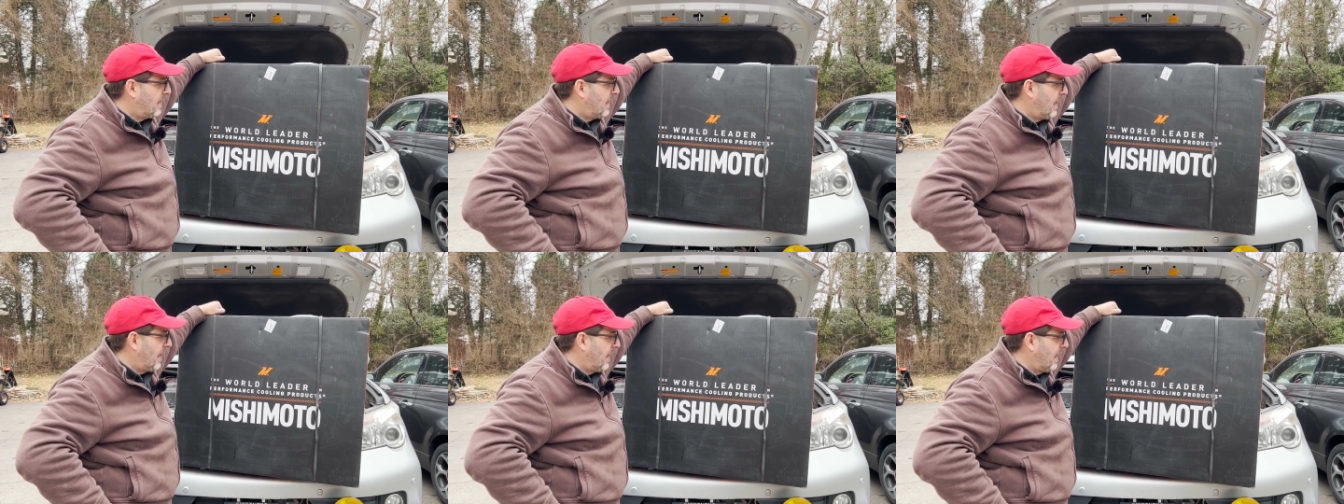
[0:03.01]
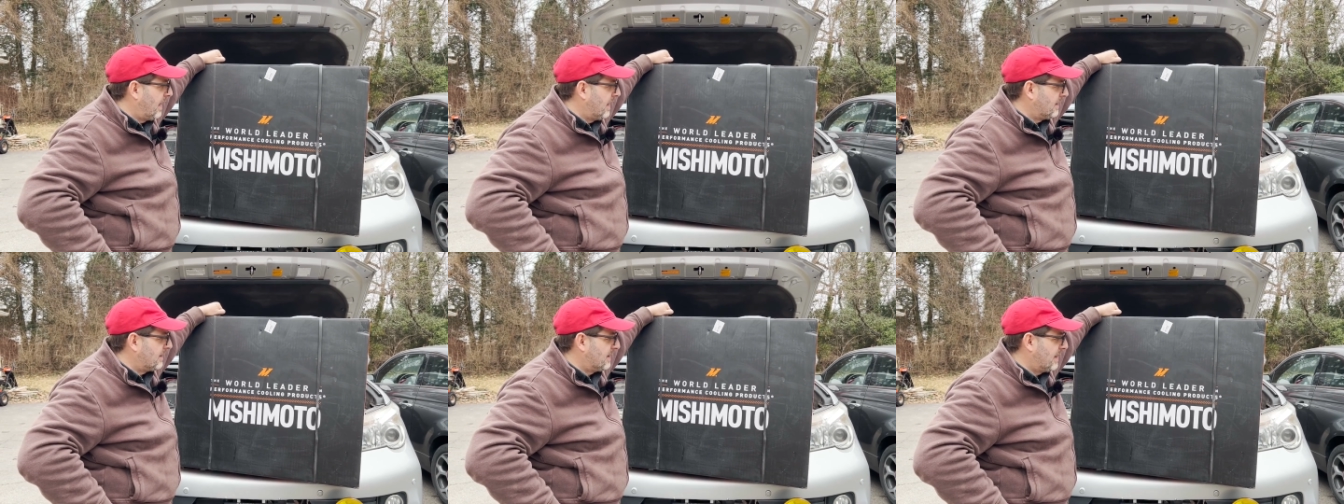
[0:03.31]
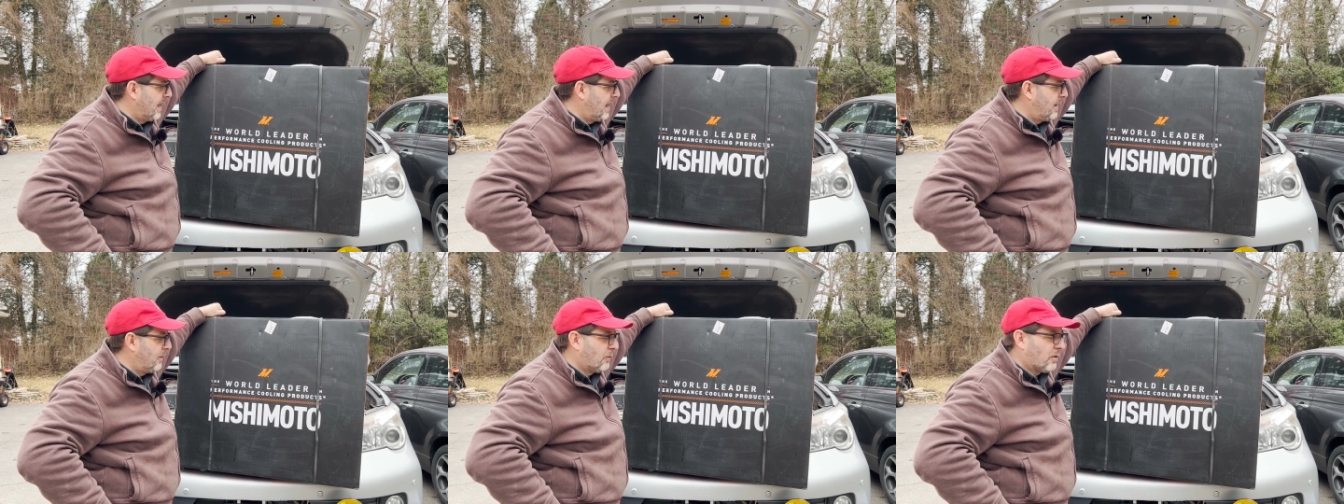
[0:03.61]
and
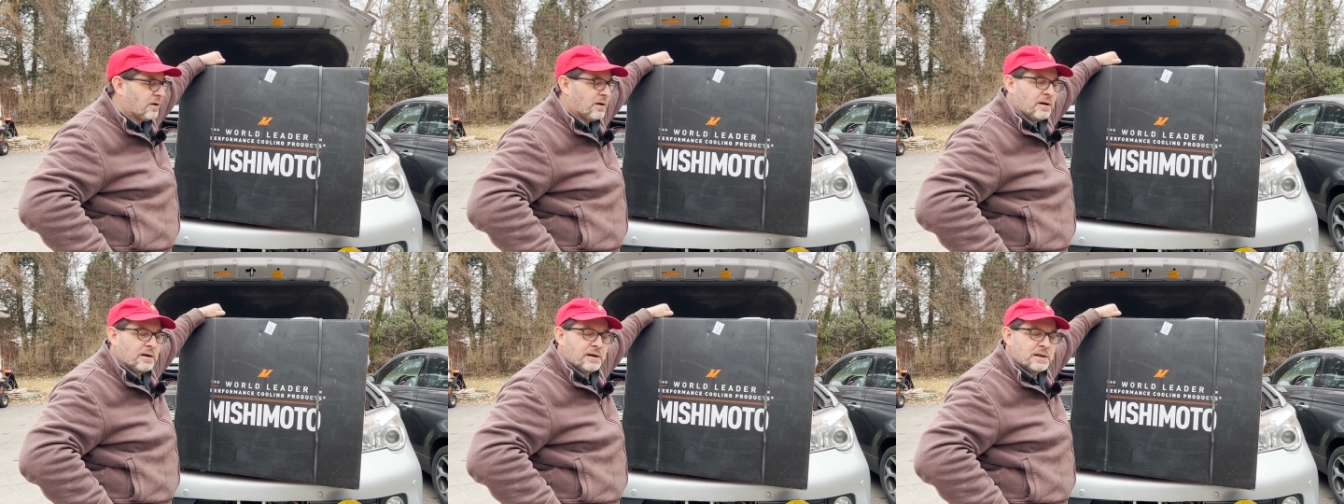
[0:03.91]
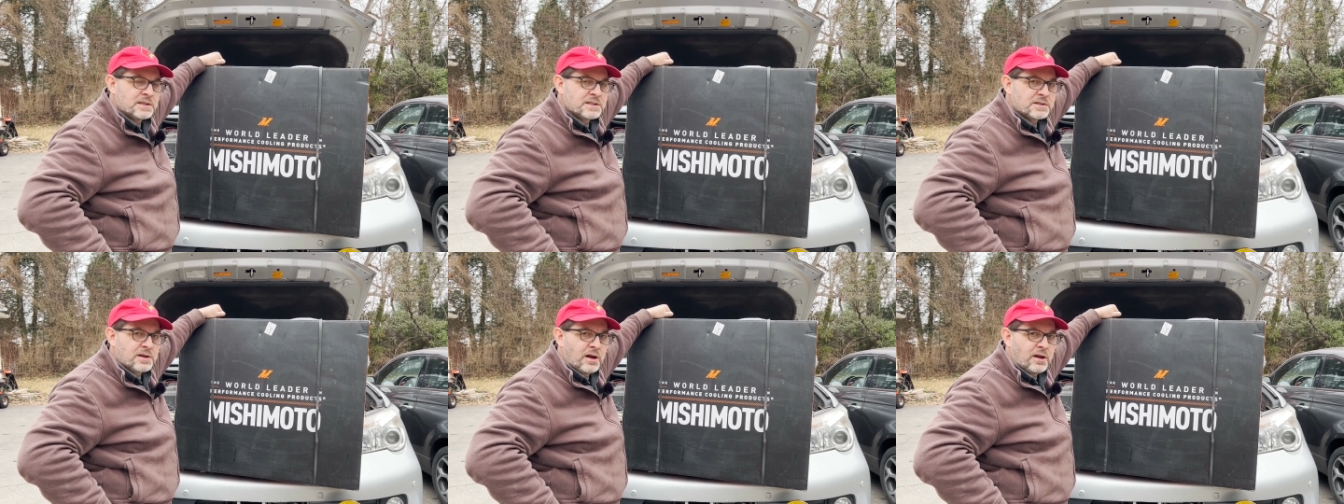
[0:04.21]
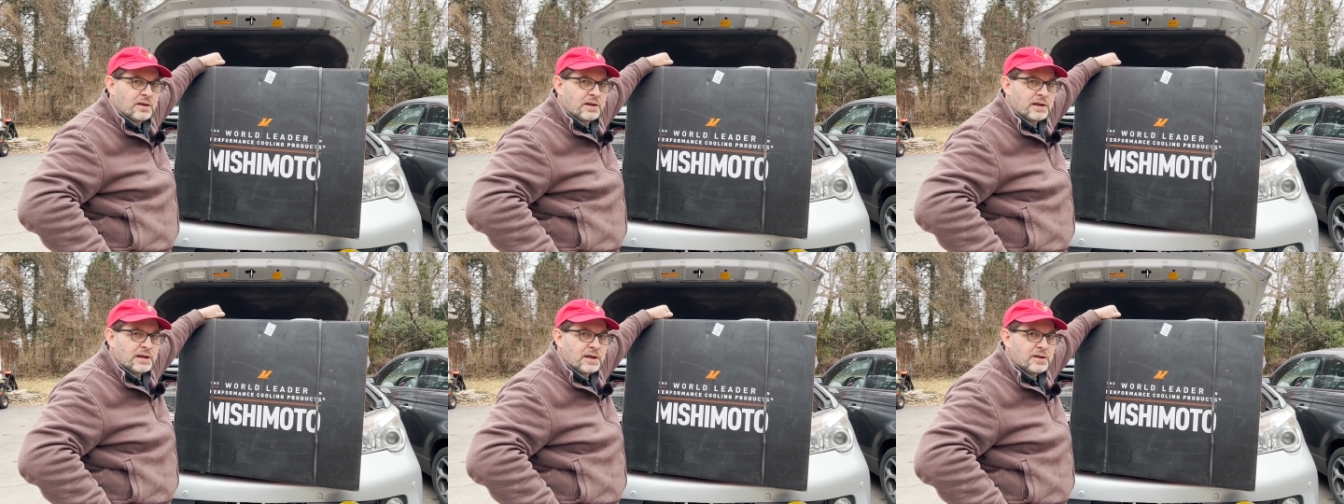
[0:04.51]
today we're
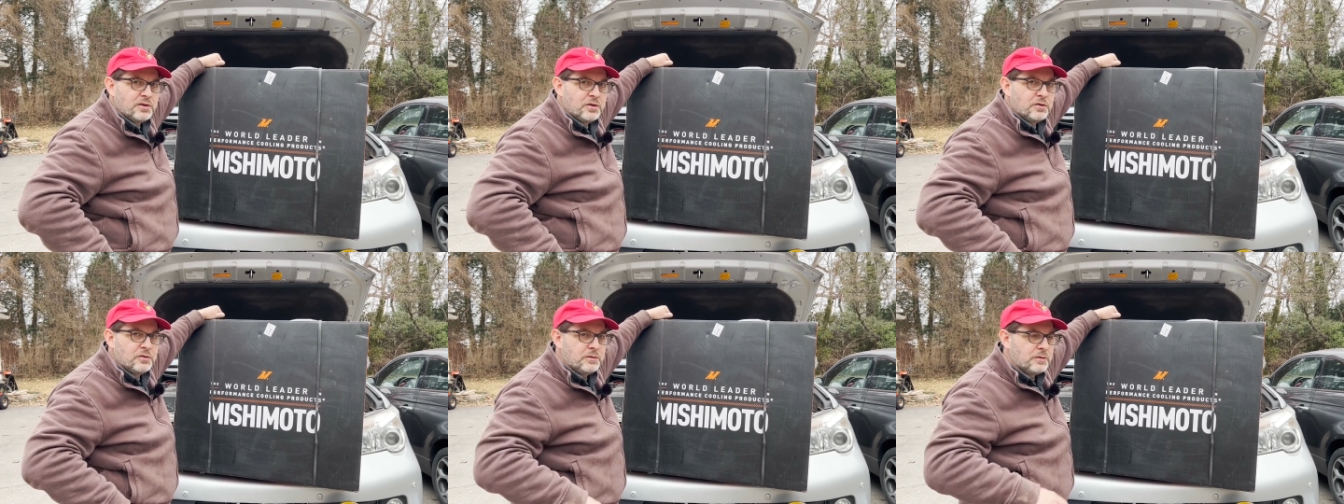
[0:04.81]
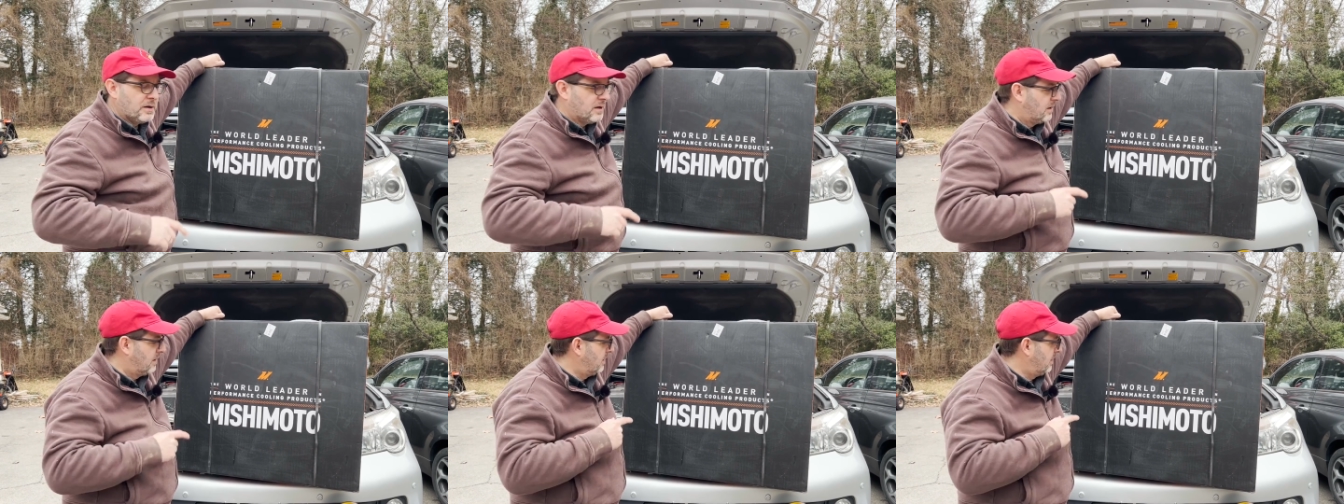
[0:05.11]
installing a new